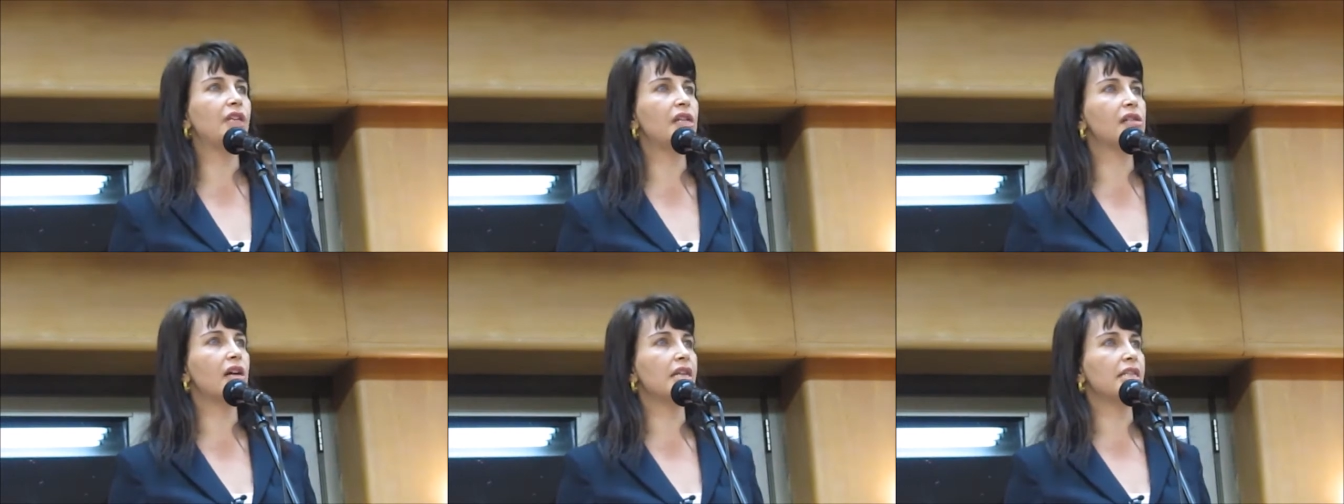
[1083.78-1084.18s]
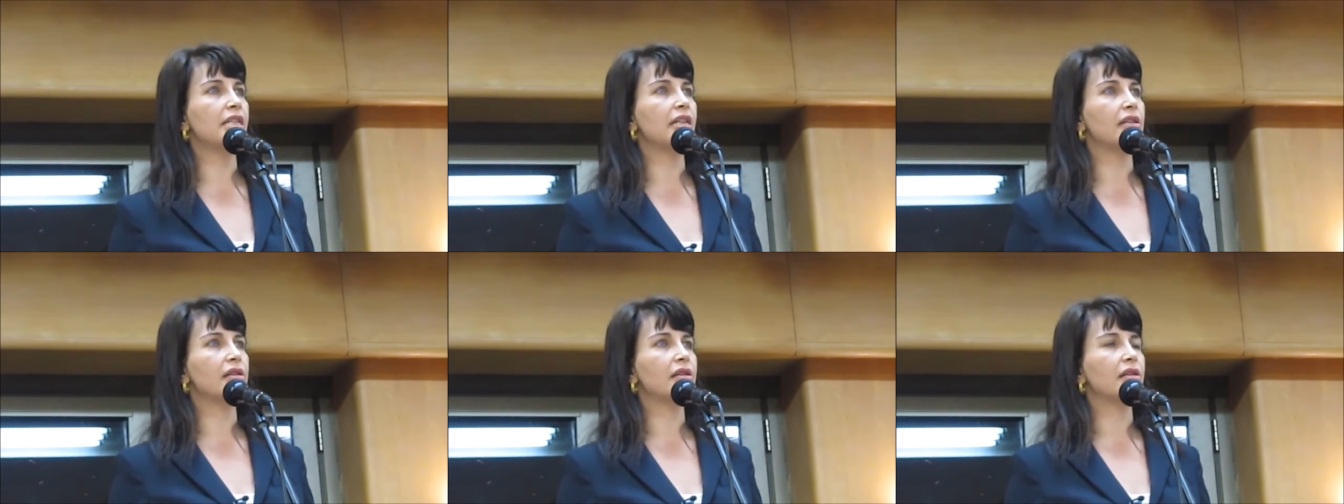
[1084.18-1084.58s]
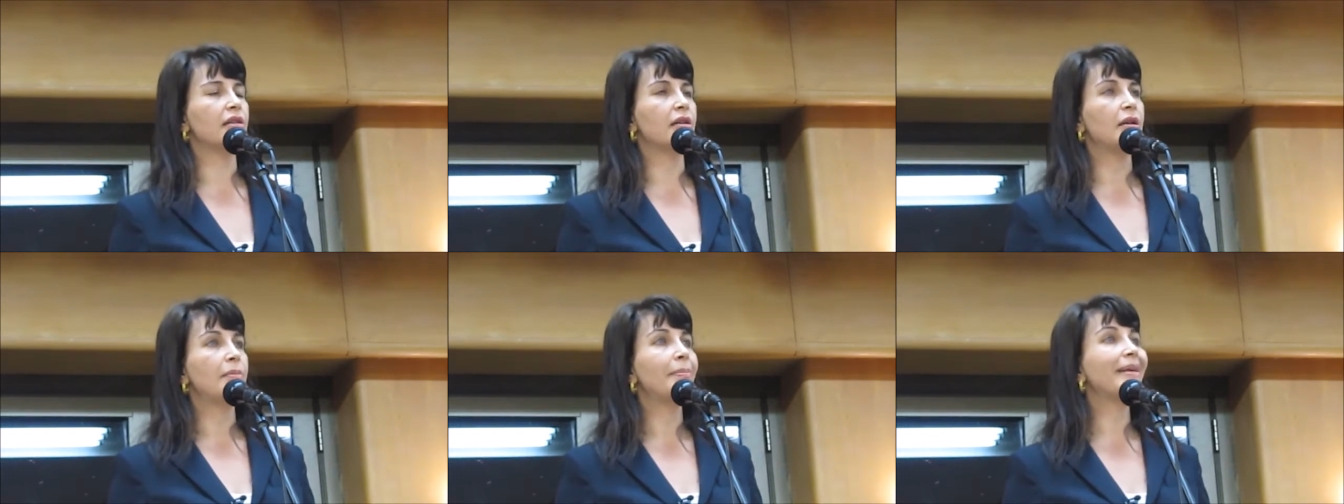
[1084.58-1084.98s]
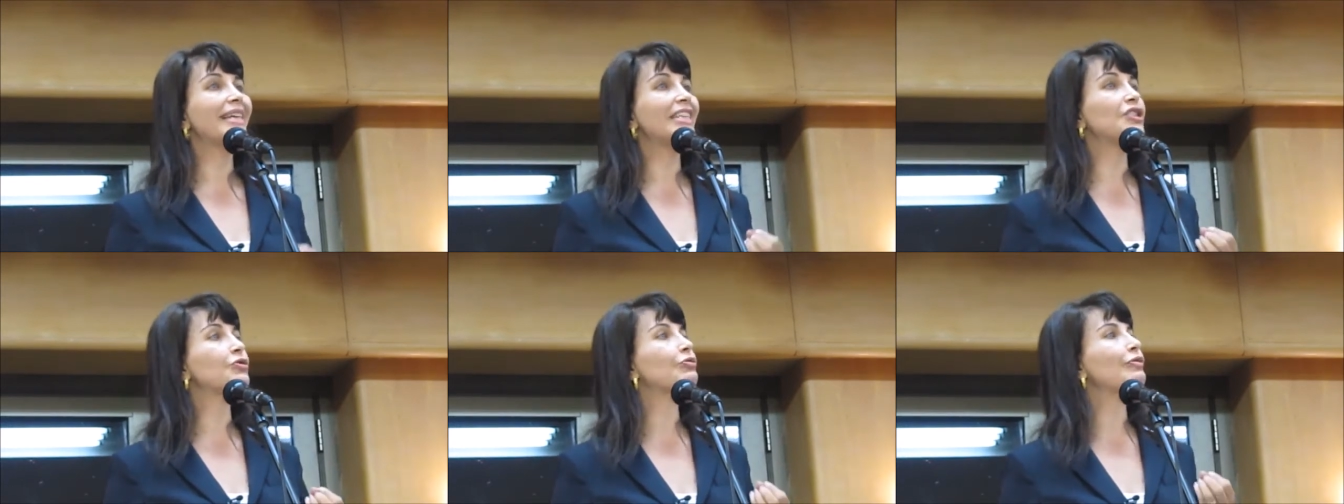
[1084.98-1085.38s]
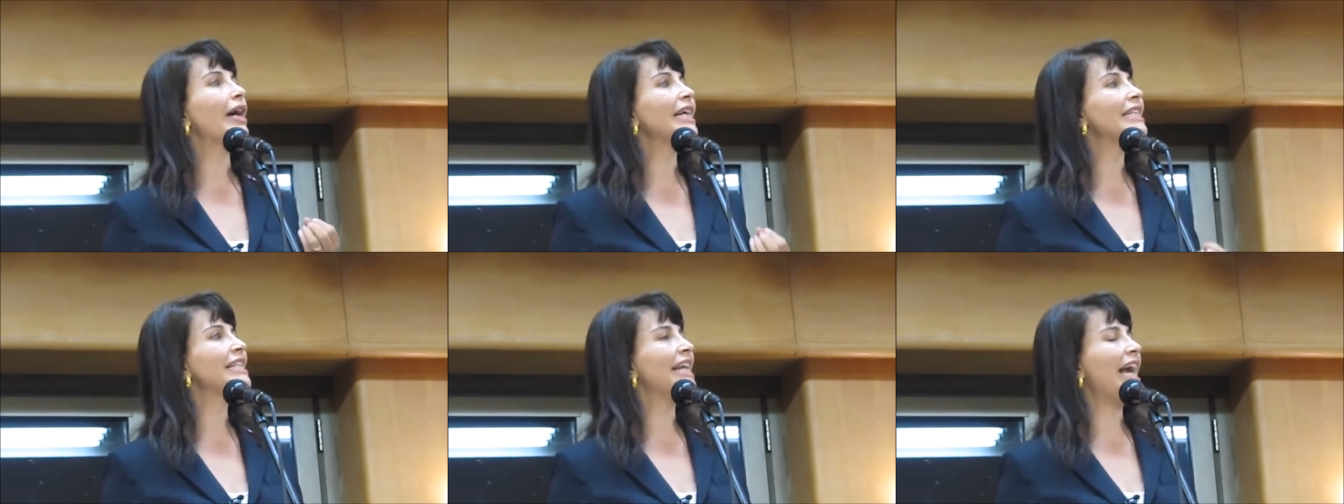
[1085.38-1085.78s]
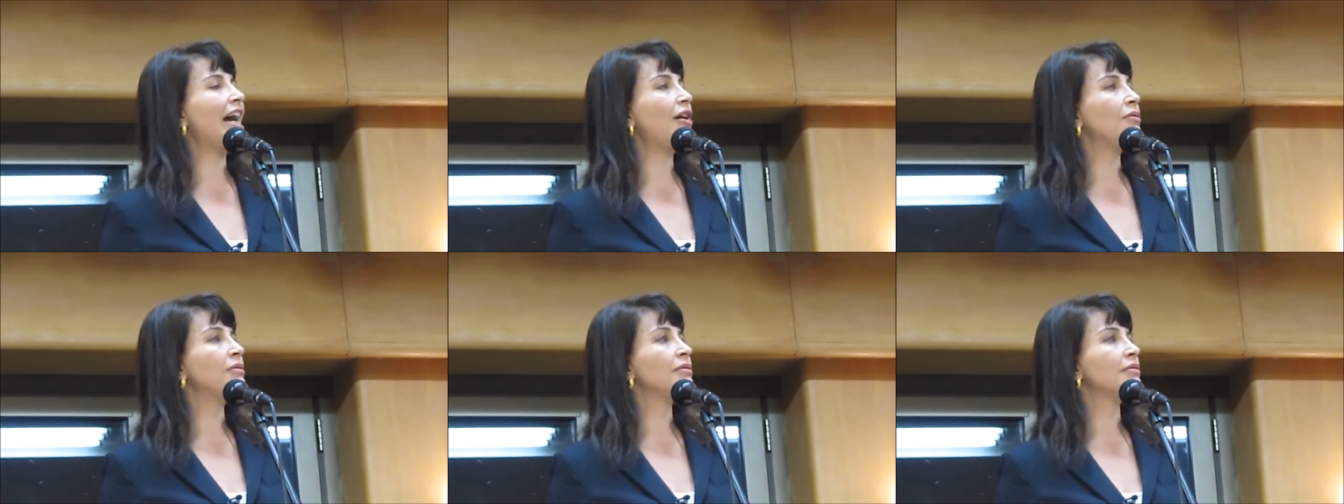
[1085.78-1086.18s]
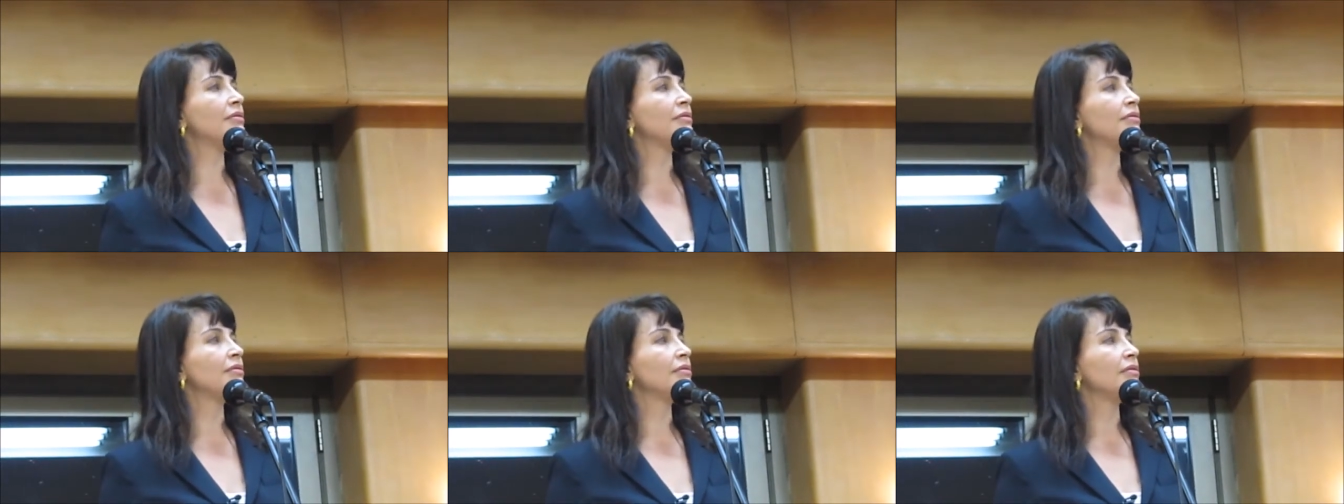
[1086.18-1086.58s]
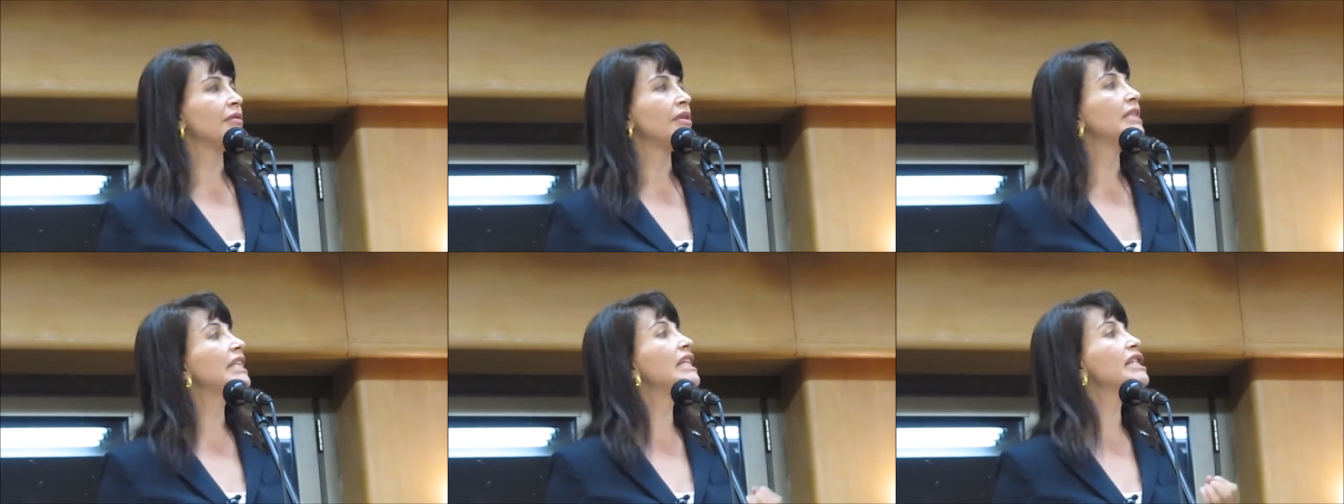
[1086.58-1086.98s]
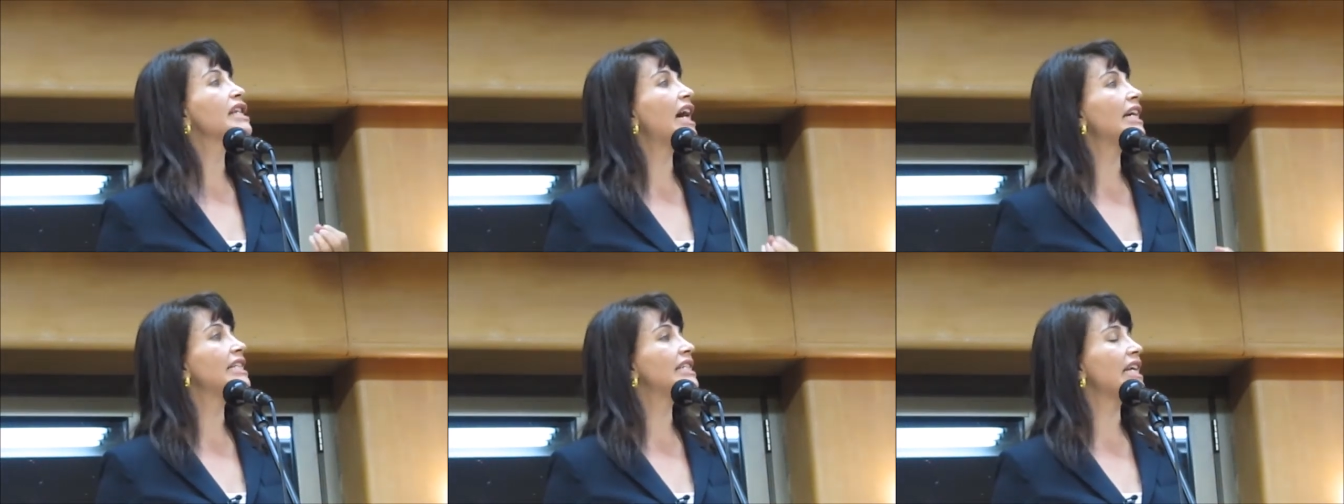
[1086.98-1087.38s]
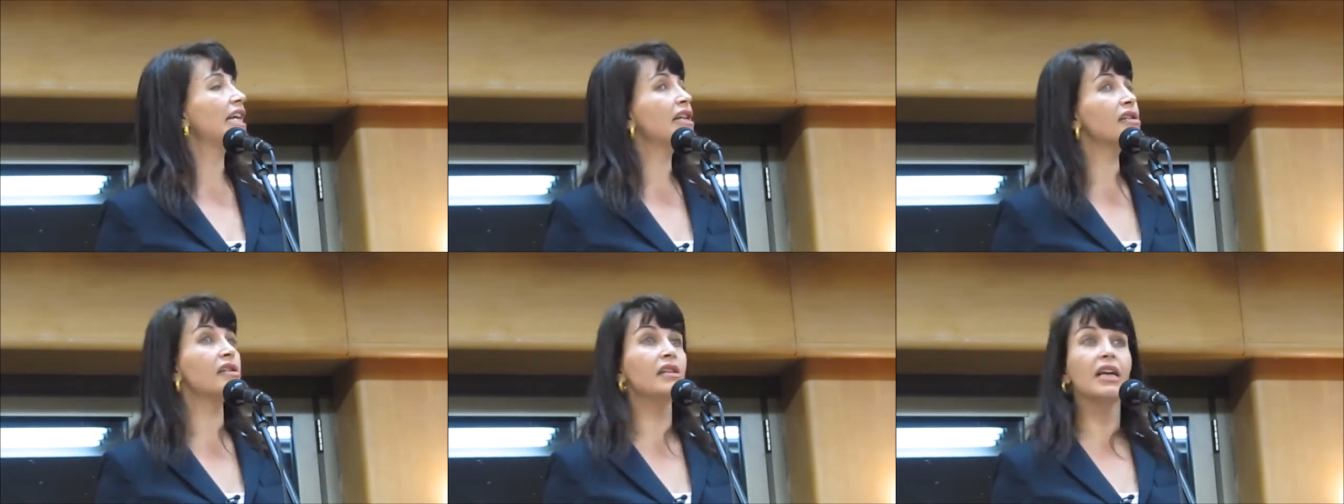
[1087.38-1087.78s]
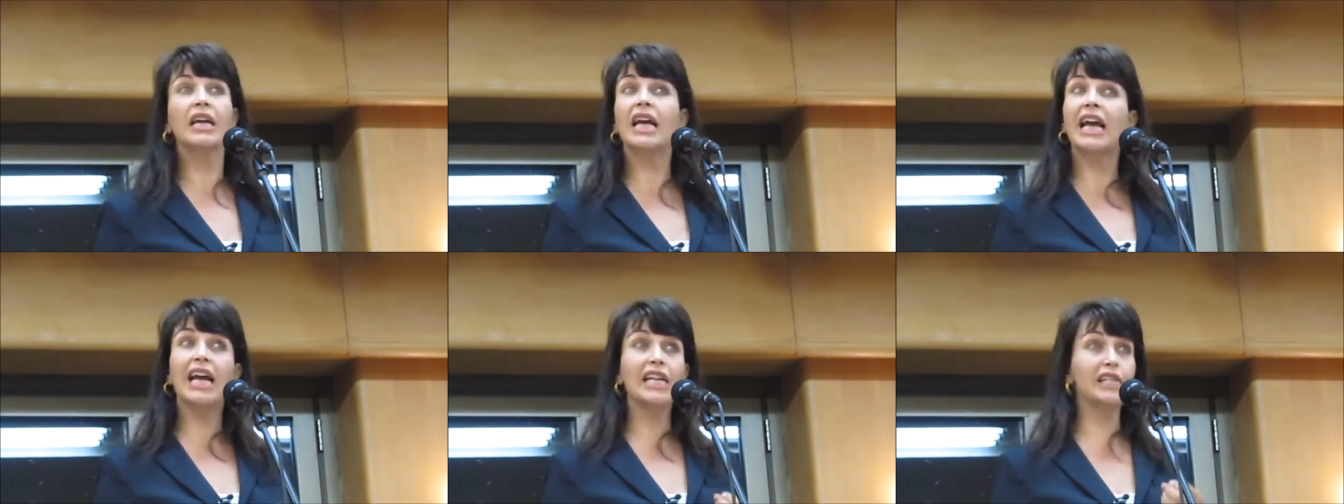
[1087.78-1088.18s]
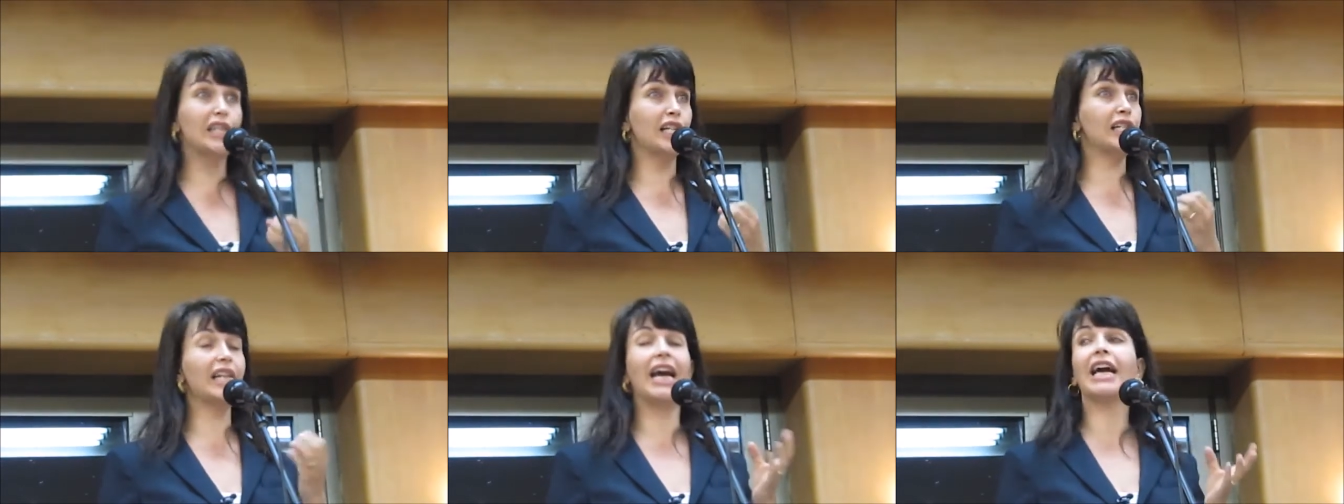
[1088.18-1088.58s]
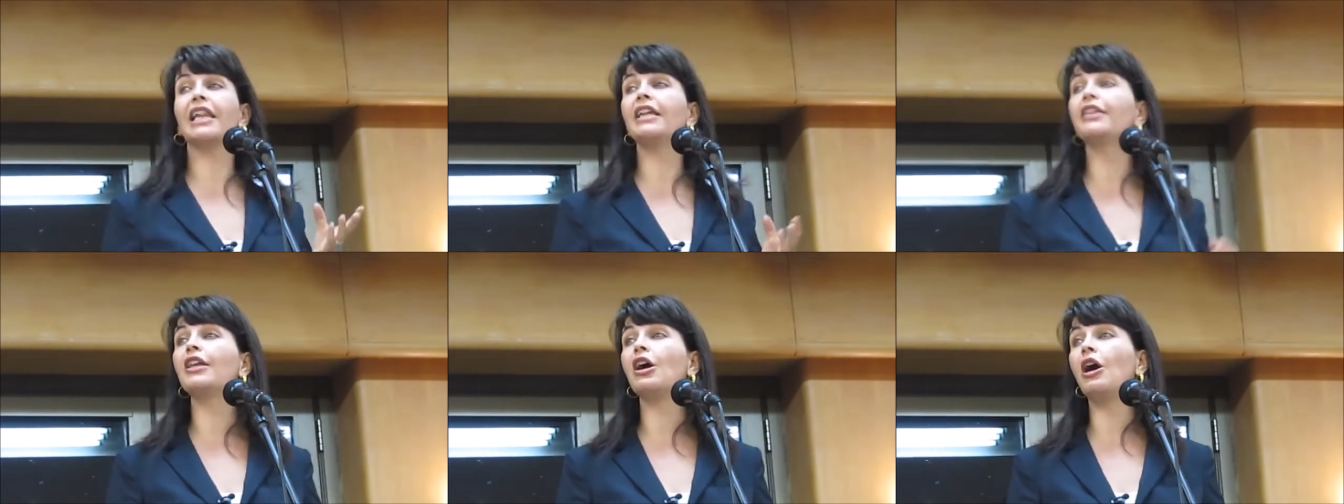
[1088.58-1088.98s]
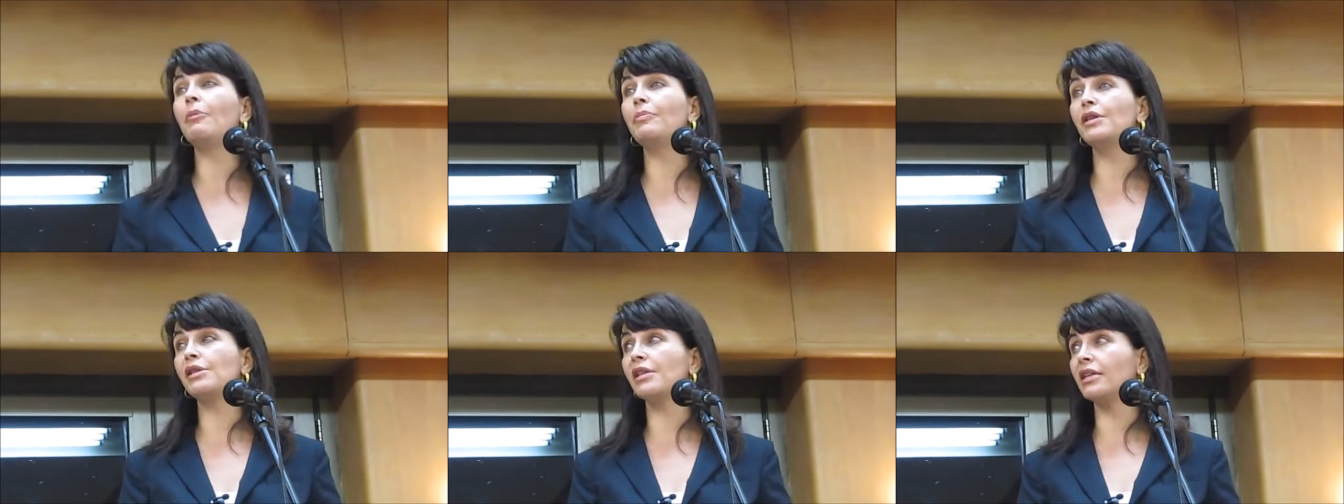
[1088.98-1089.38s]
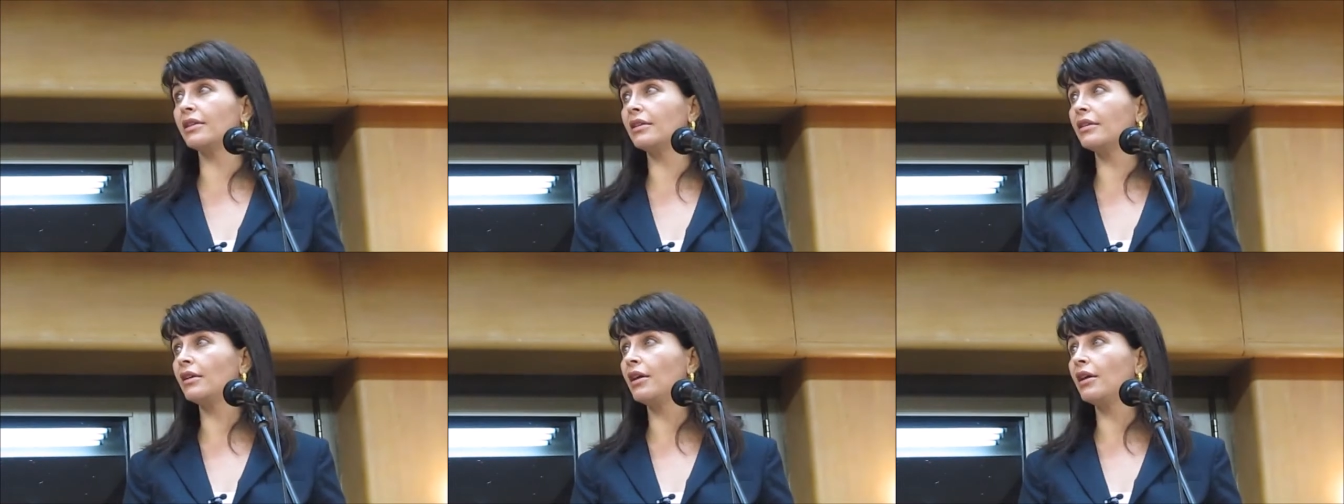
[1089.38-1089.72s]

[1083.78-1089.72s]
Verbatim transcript: these ideas. Because right now, these ideas, it's exactly the opposite.